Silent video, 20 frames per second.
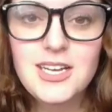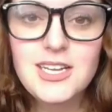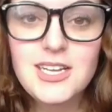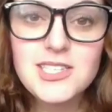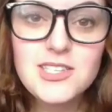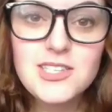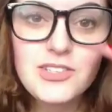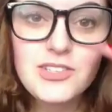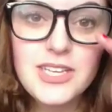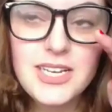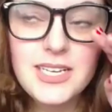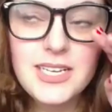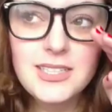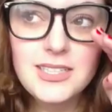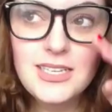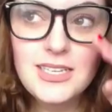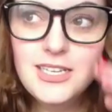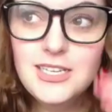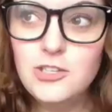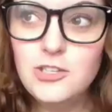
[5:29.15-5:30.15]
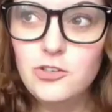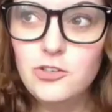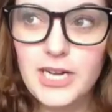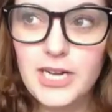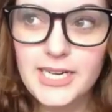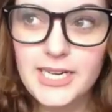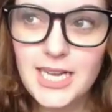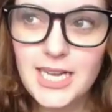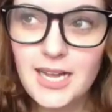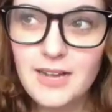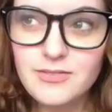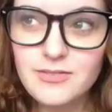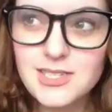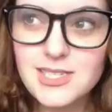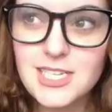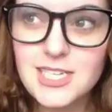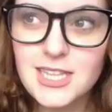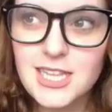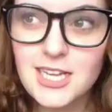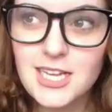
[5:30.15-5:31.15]
So then you kind of have to
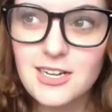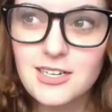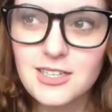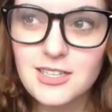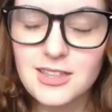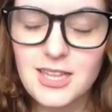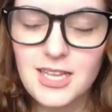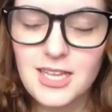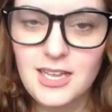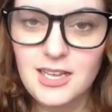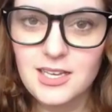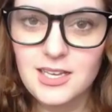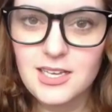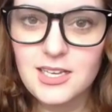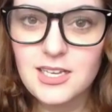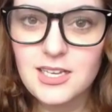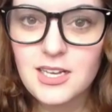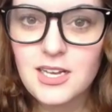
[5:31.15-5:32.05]
sit there and think